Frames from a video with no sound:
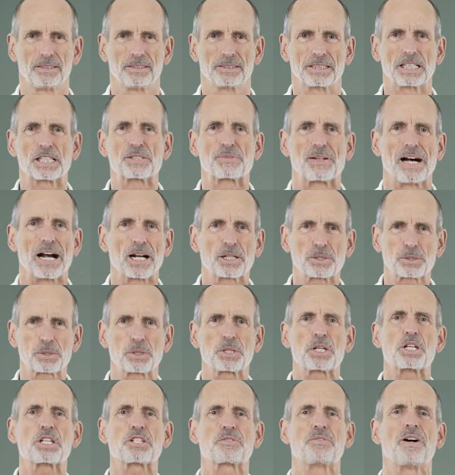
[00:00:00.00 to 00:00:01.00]
And you
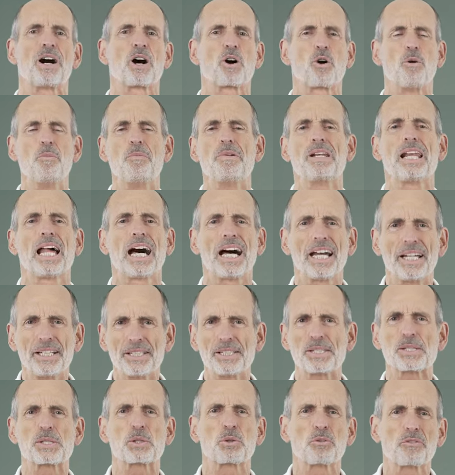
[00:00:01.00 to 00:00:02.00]
might be asking
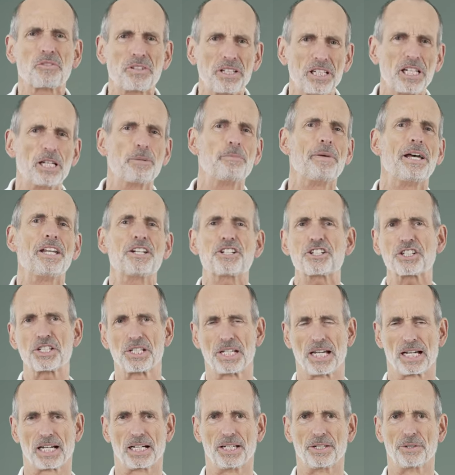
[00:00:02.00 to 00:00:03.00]
yourself now why
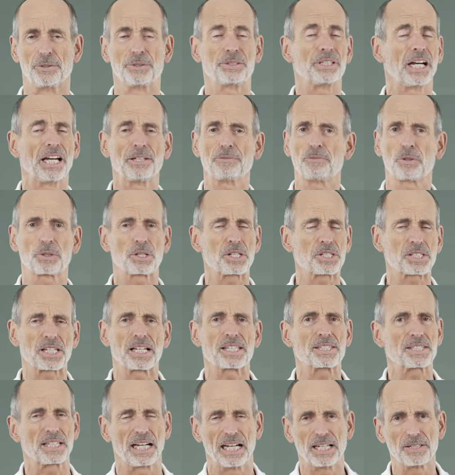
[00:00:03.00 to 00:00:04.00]
so many people
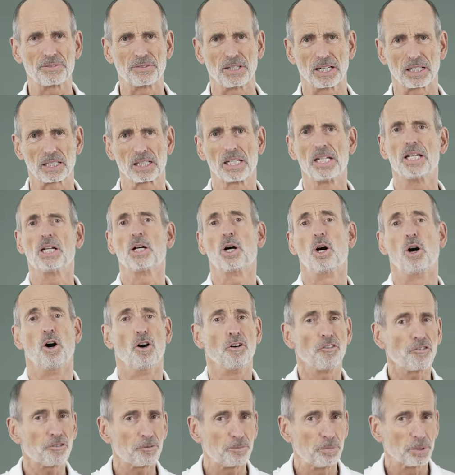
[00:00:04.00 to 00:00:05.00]
suffer from it, and the
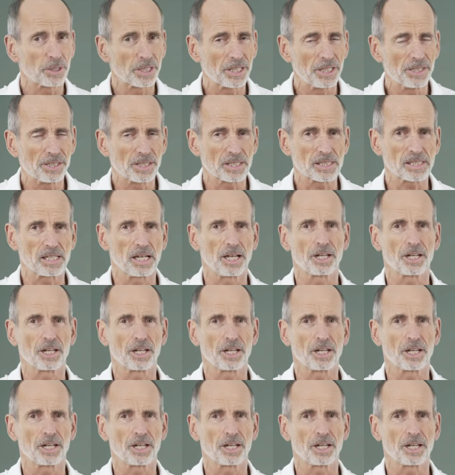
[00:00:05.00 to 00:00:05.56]
answer is very